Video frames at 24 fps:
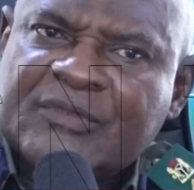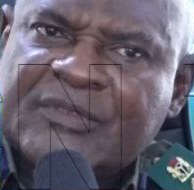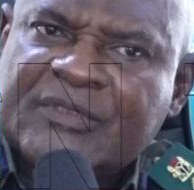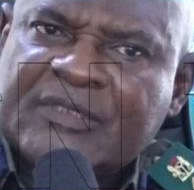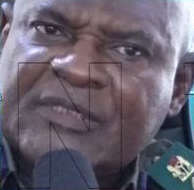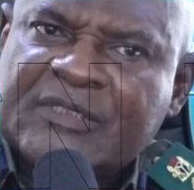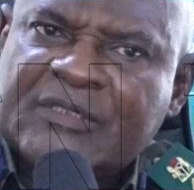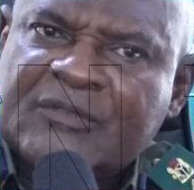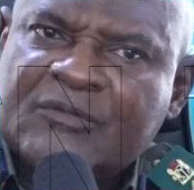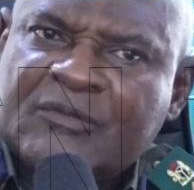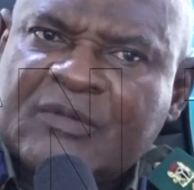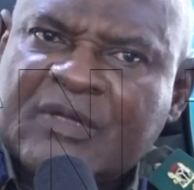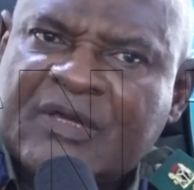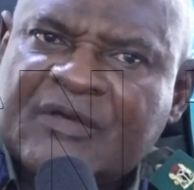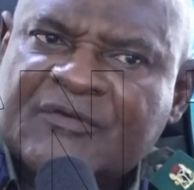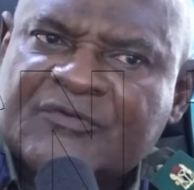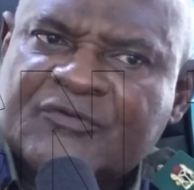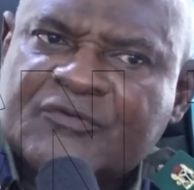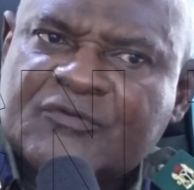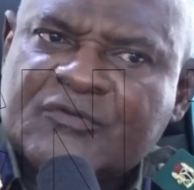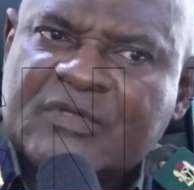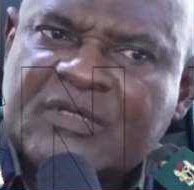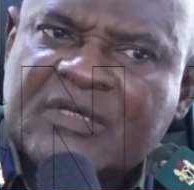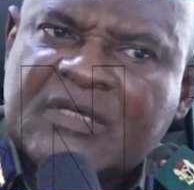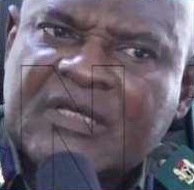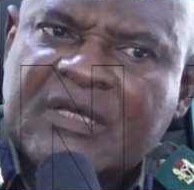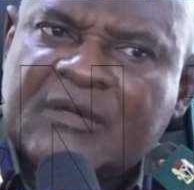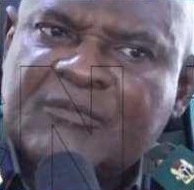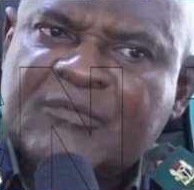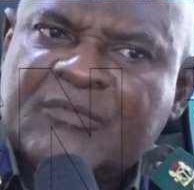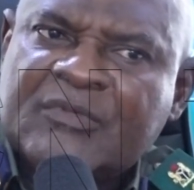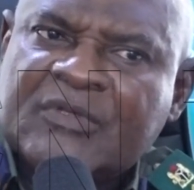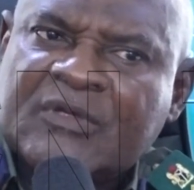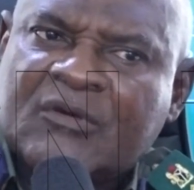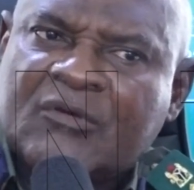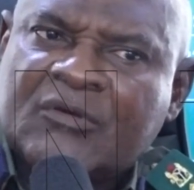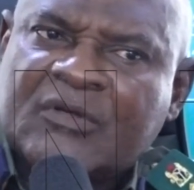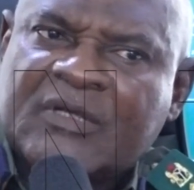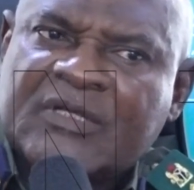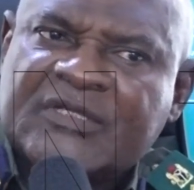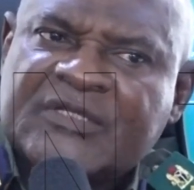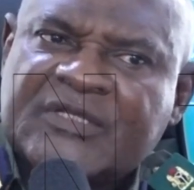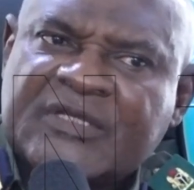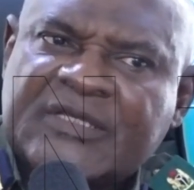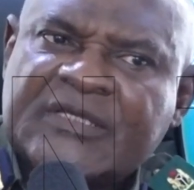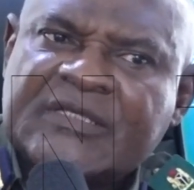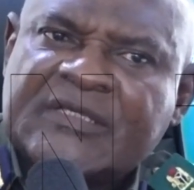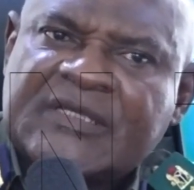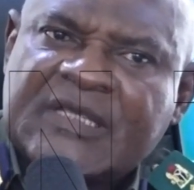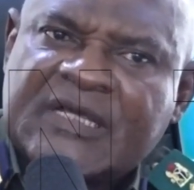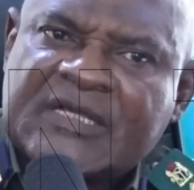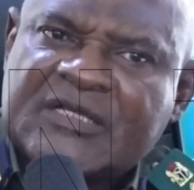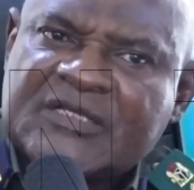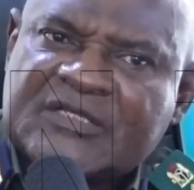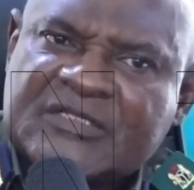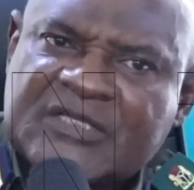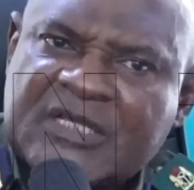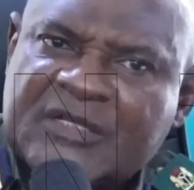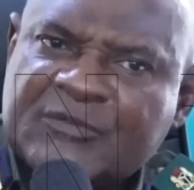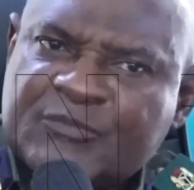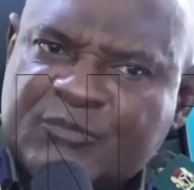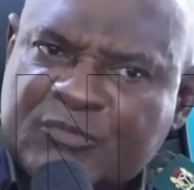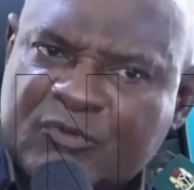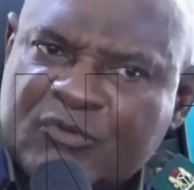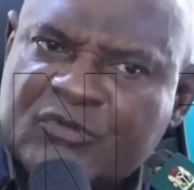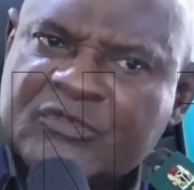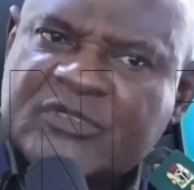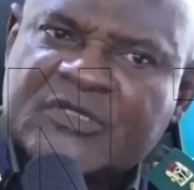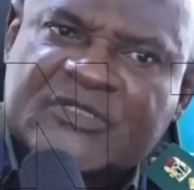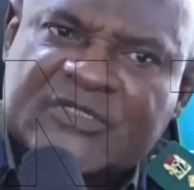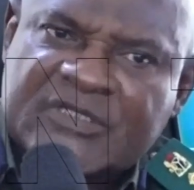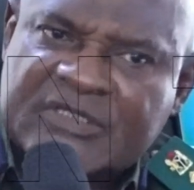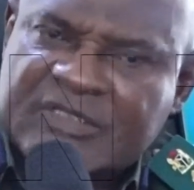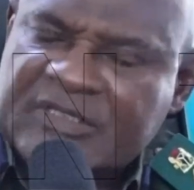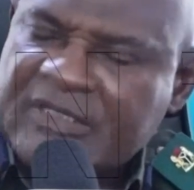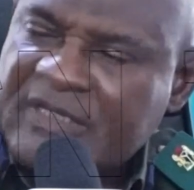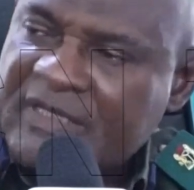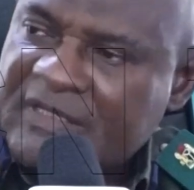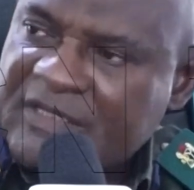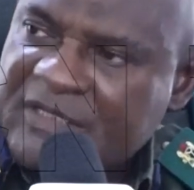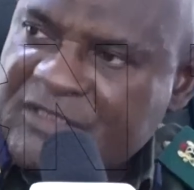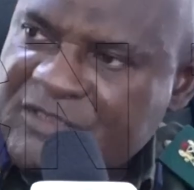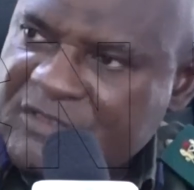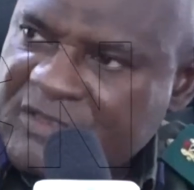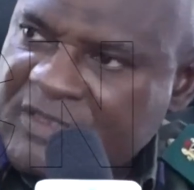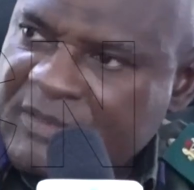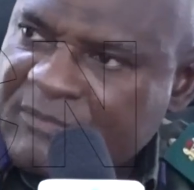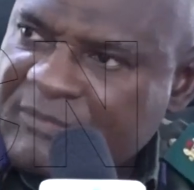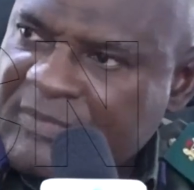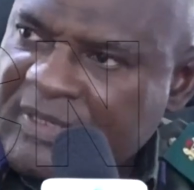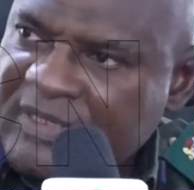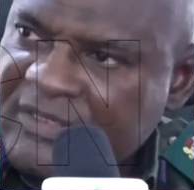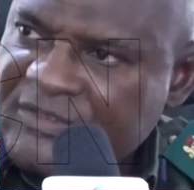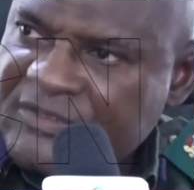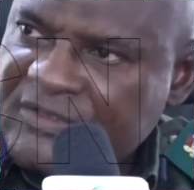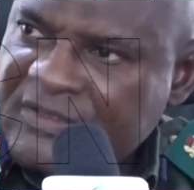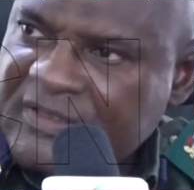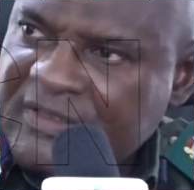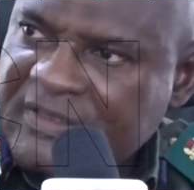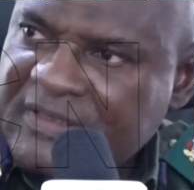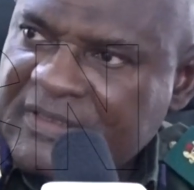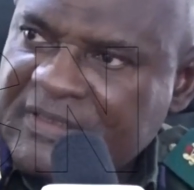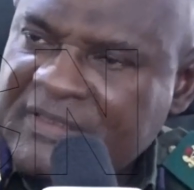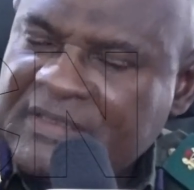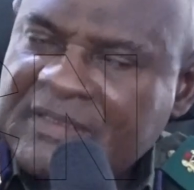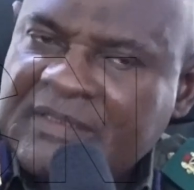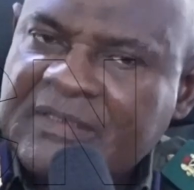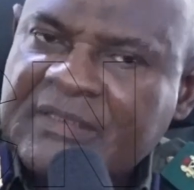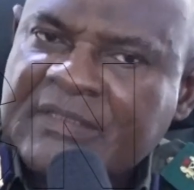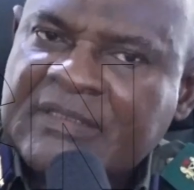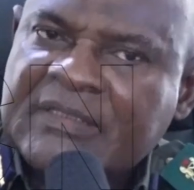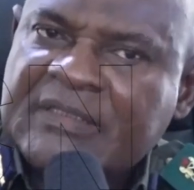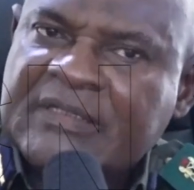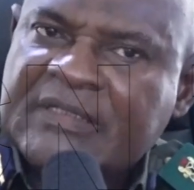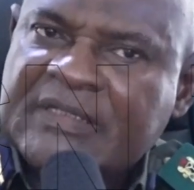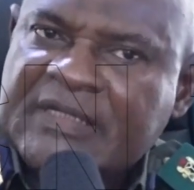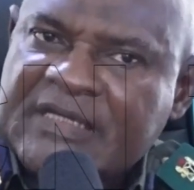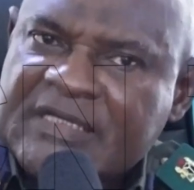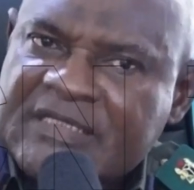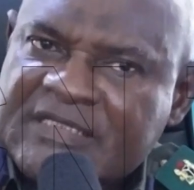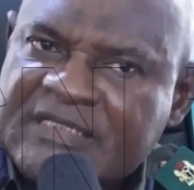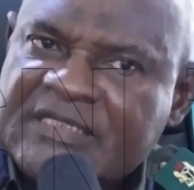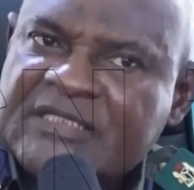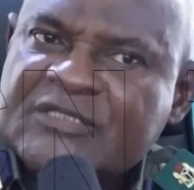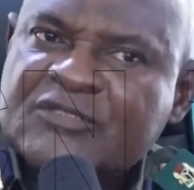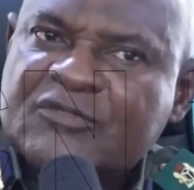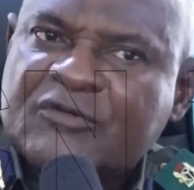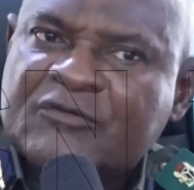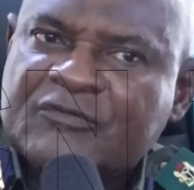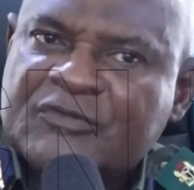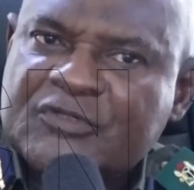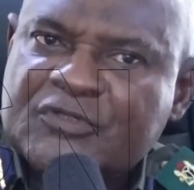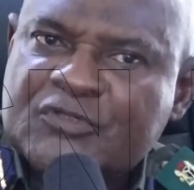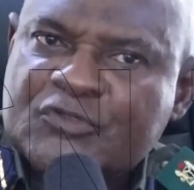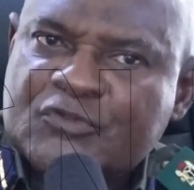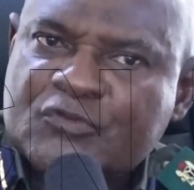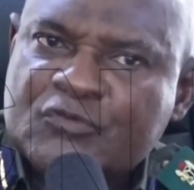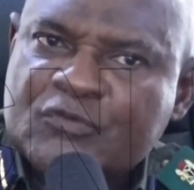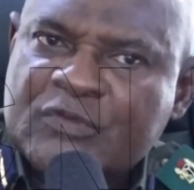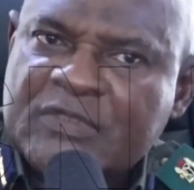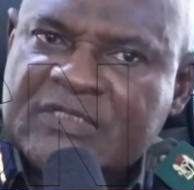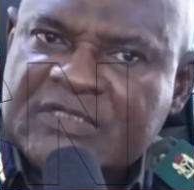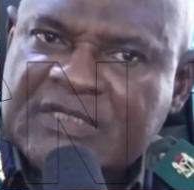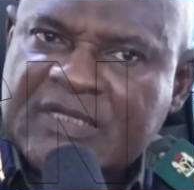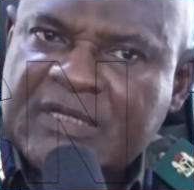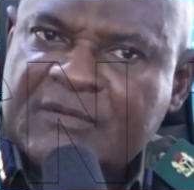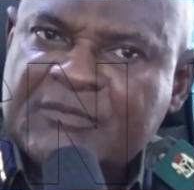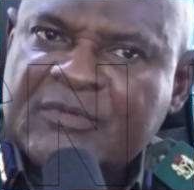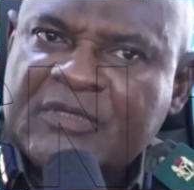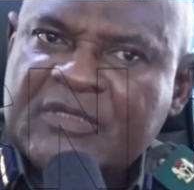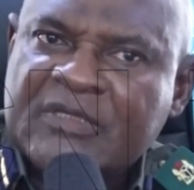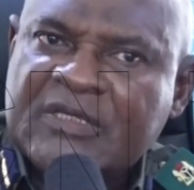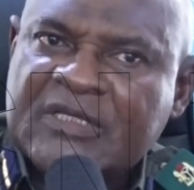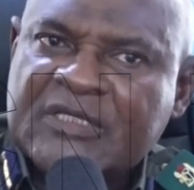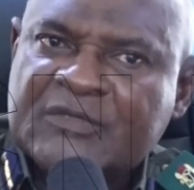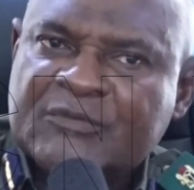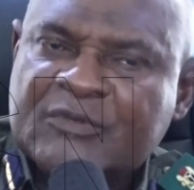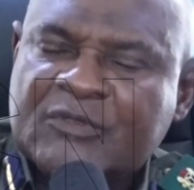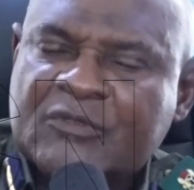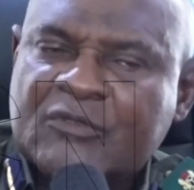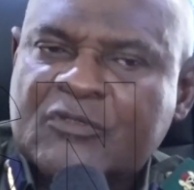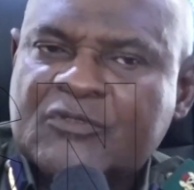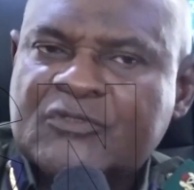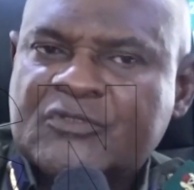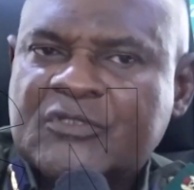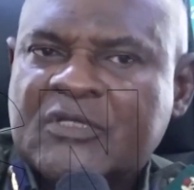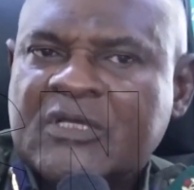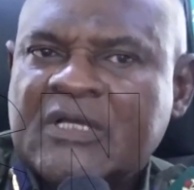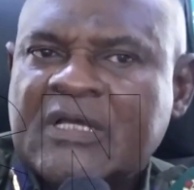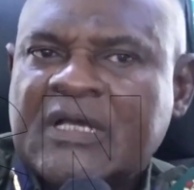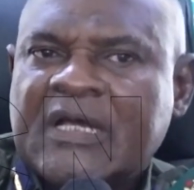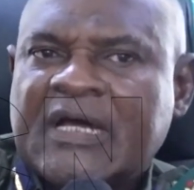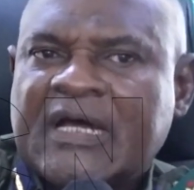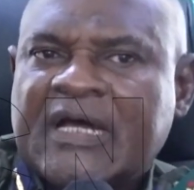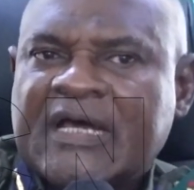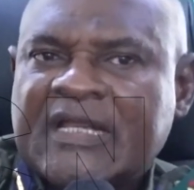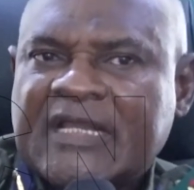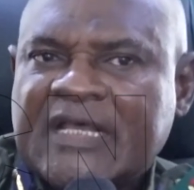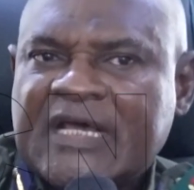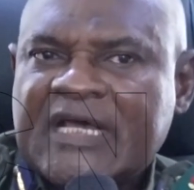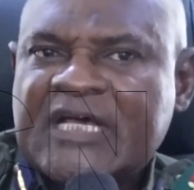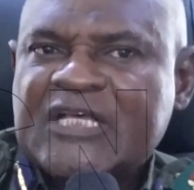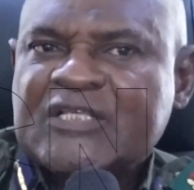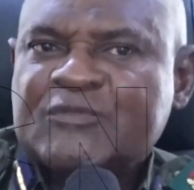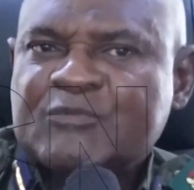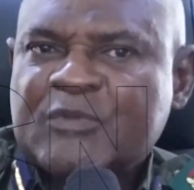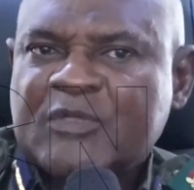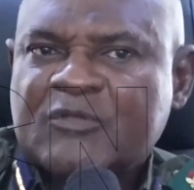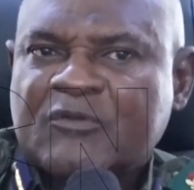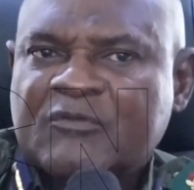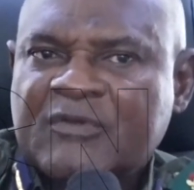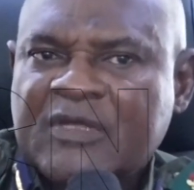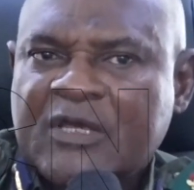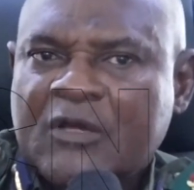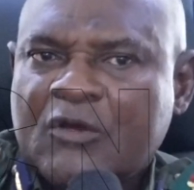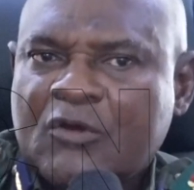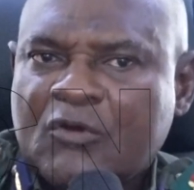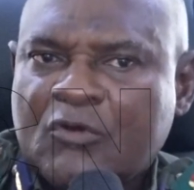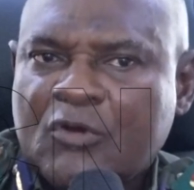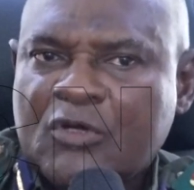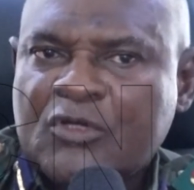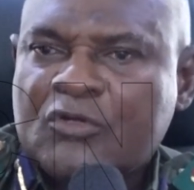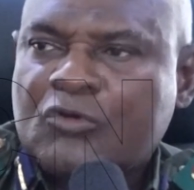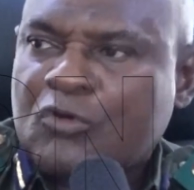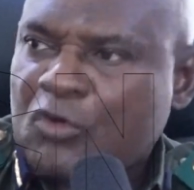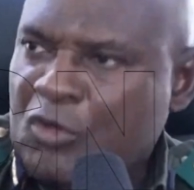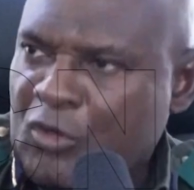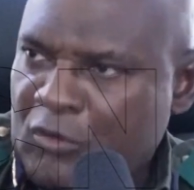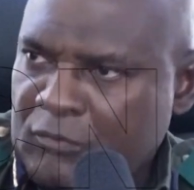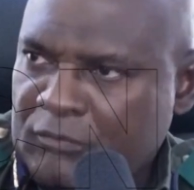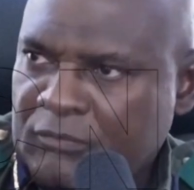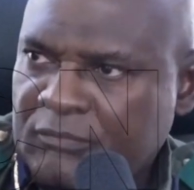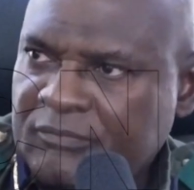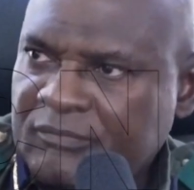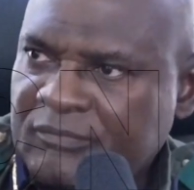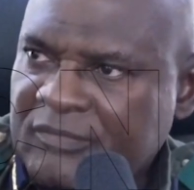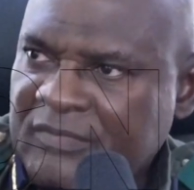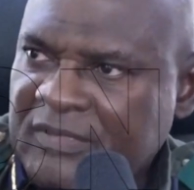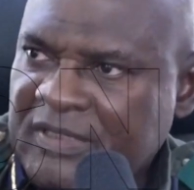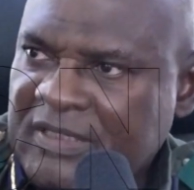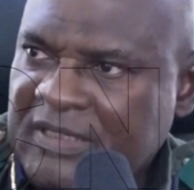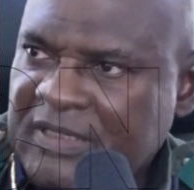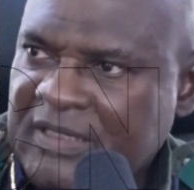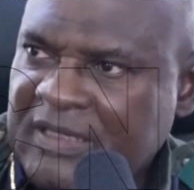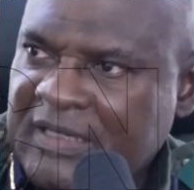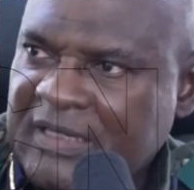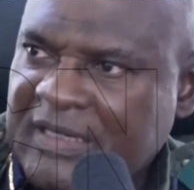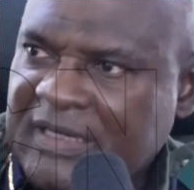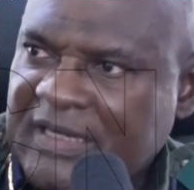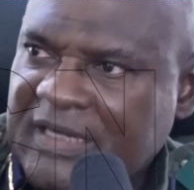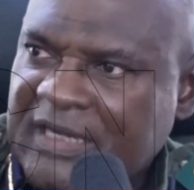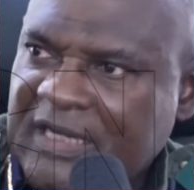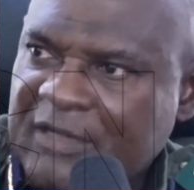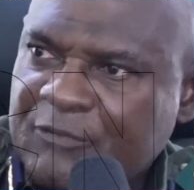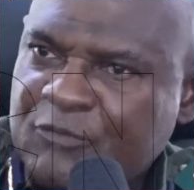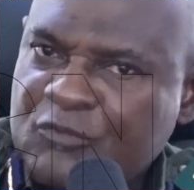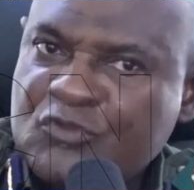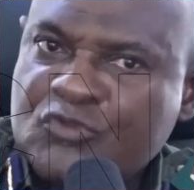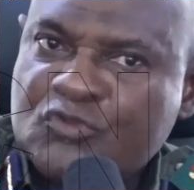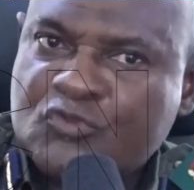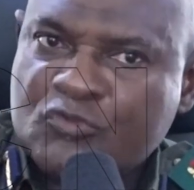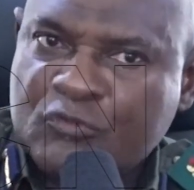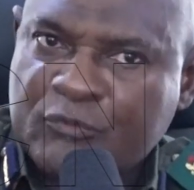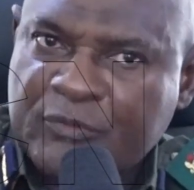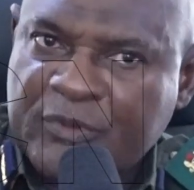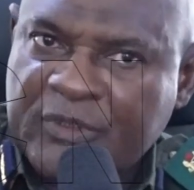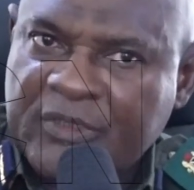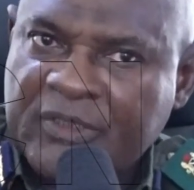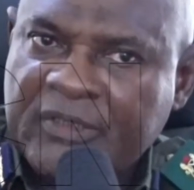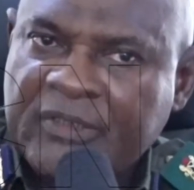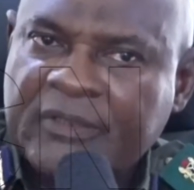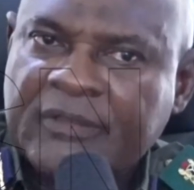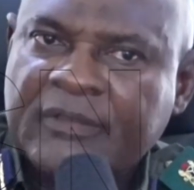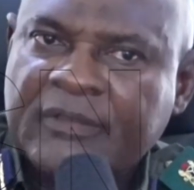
Daily we have students come, undertaking their research projects in our national parks. The essence of the students coming here is because an aspect of their curriculum happens to be